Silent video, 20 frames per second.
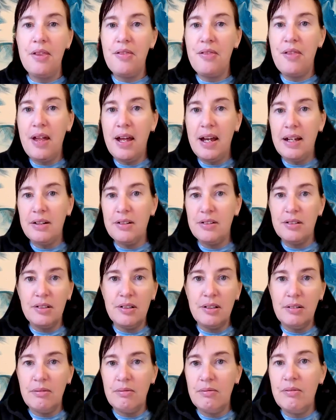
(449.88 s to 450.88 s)
that
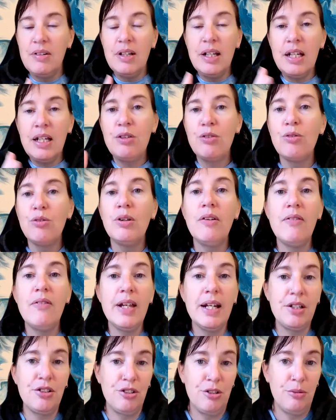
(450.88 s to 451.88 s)
need all of
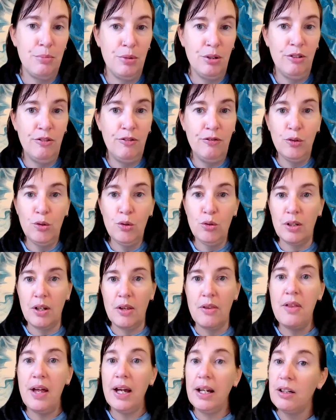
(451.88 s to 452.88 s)
that to move forward.
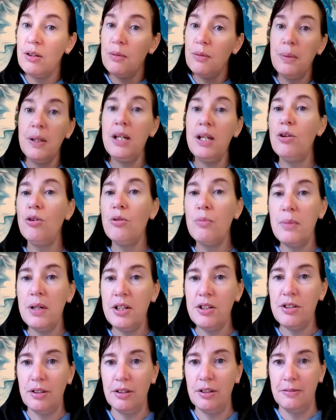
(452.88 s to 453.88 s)
That could be your
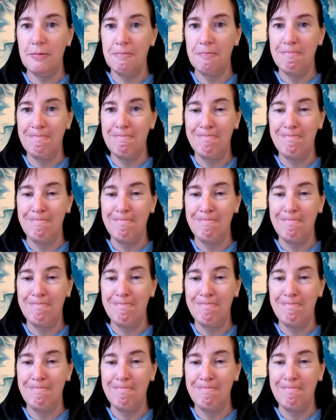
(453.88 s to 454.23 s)
mission.